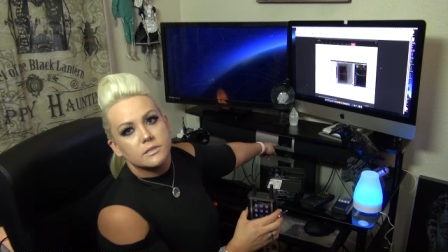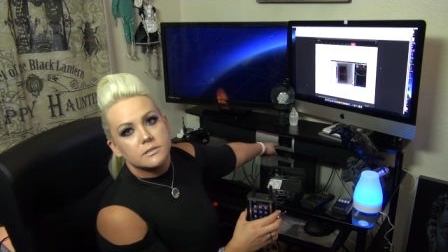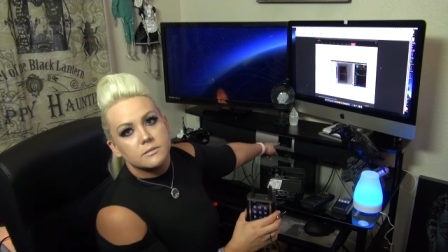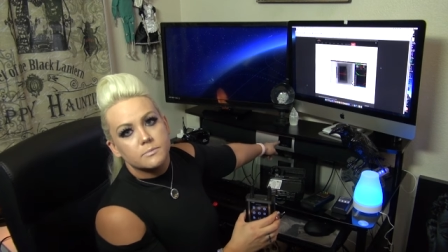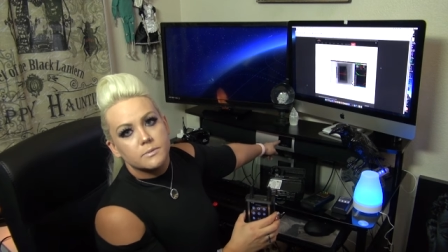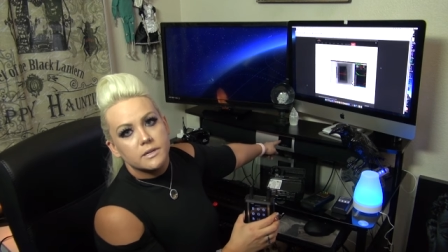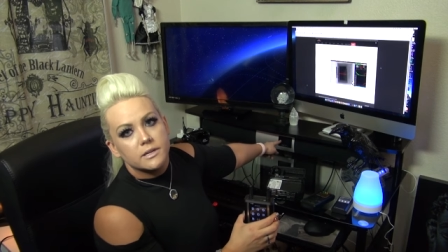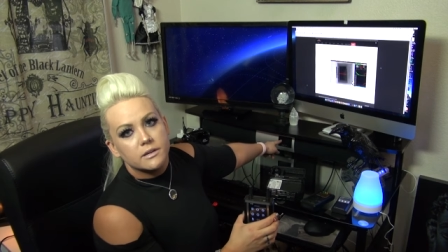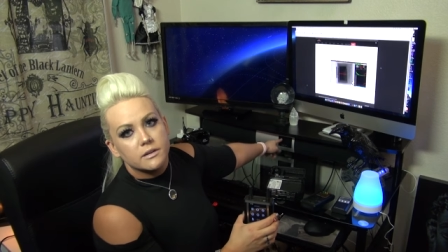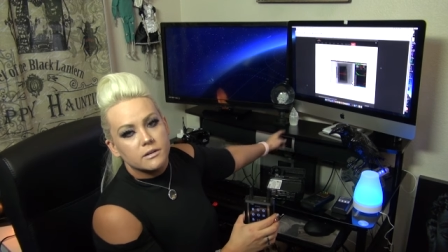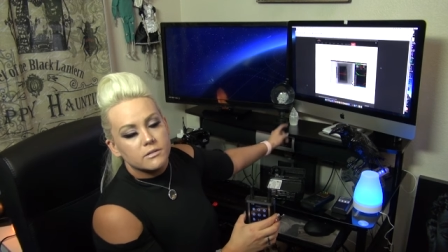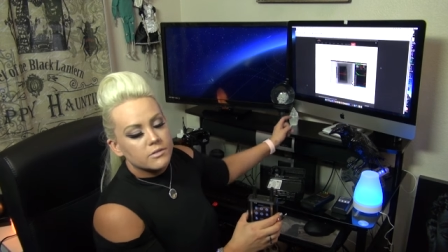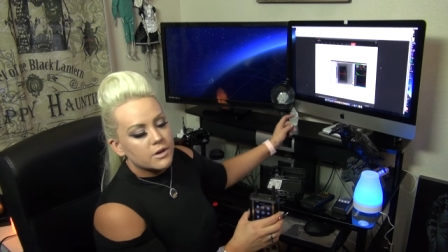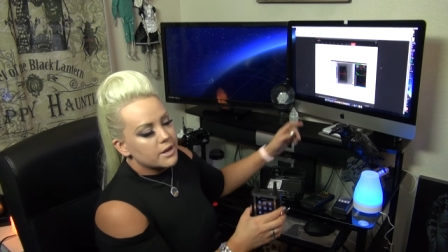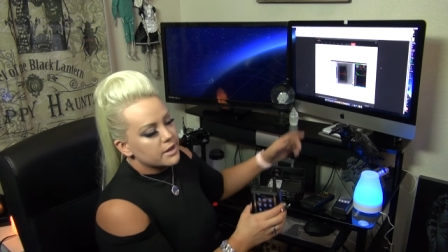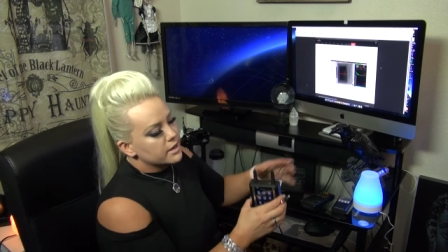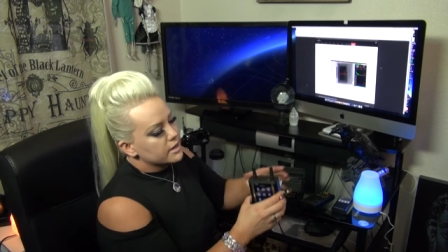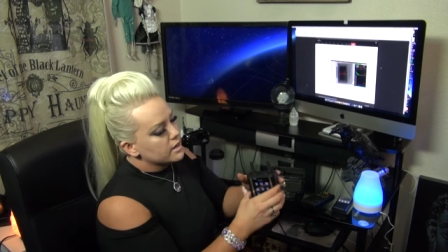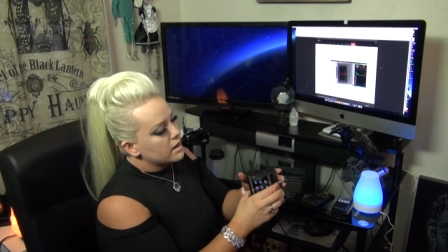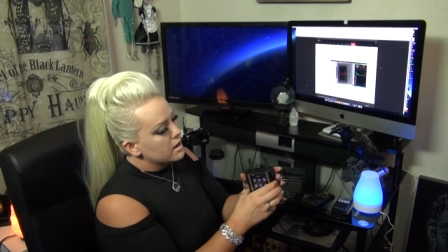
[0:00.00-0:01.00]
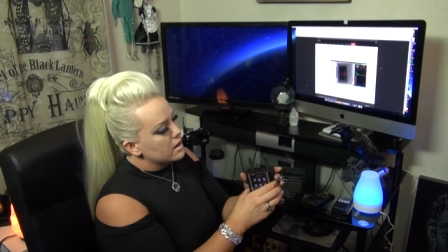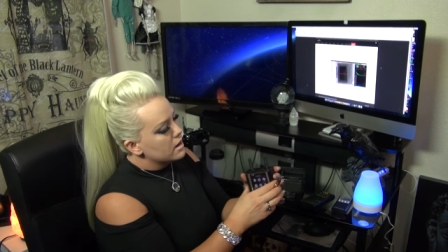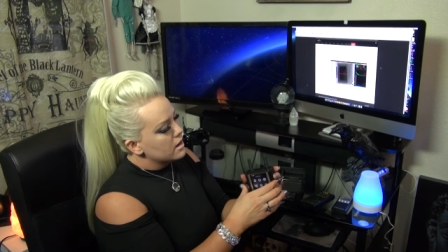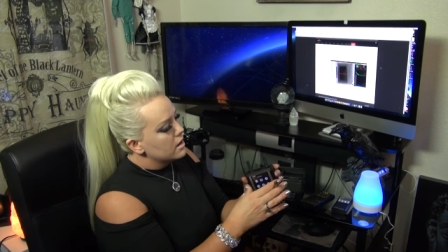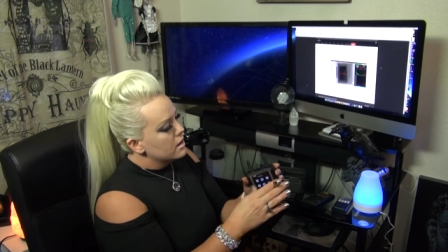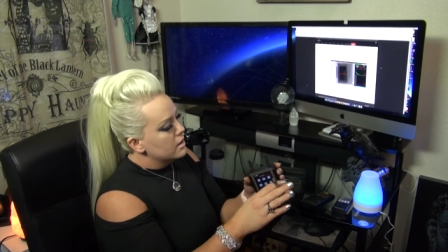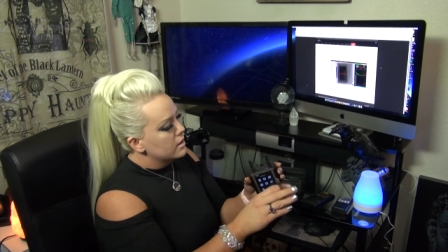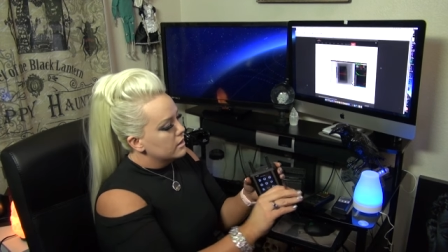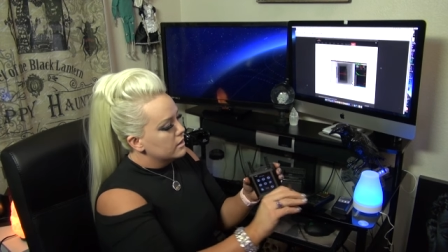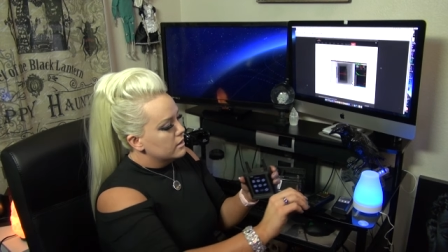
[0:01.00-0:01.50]
speaker right here
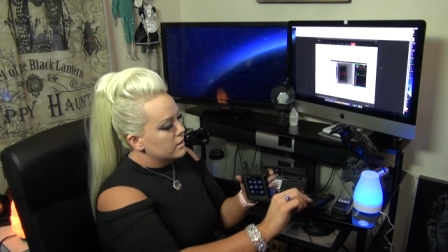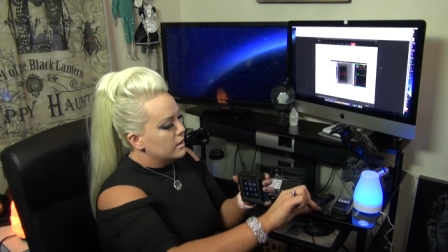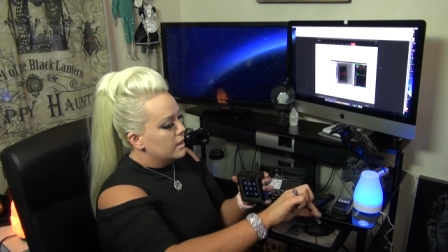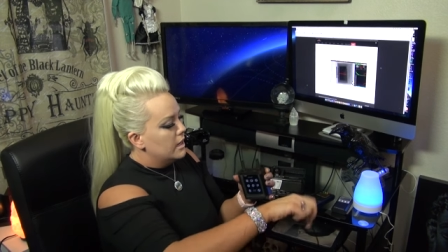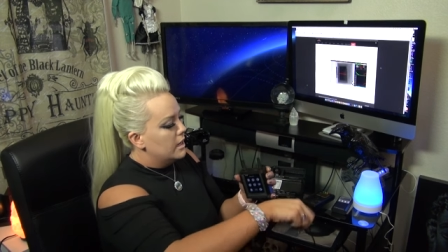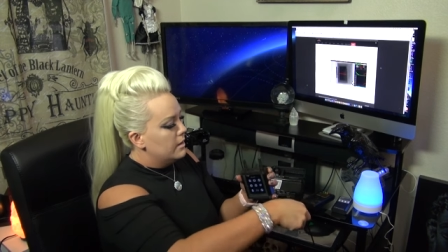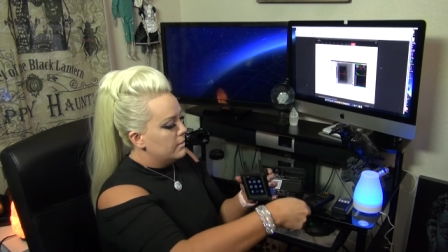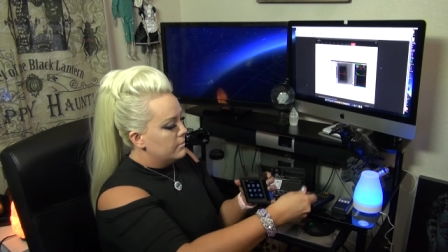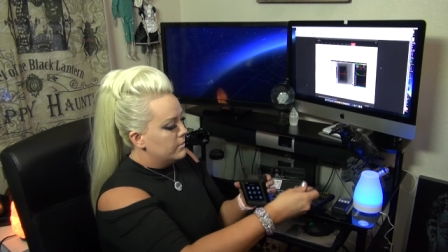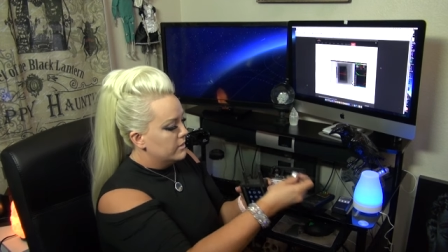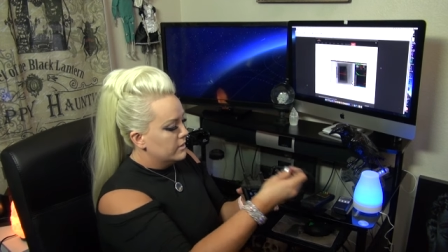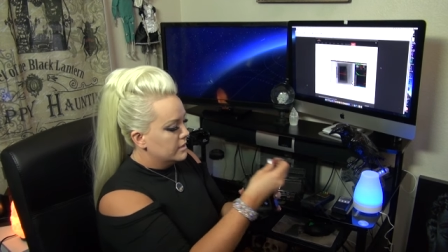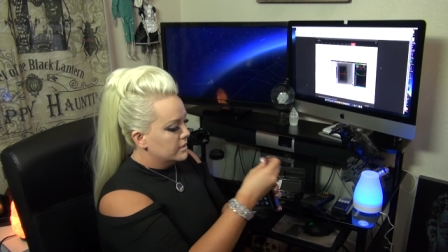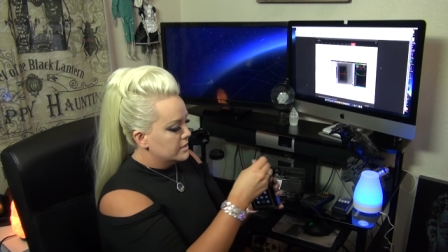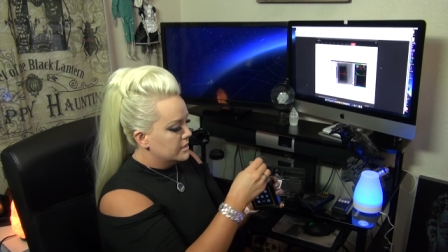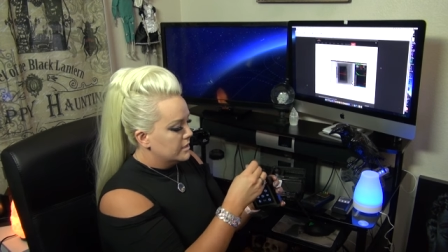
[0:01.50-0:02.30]
because um,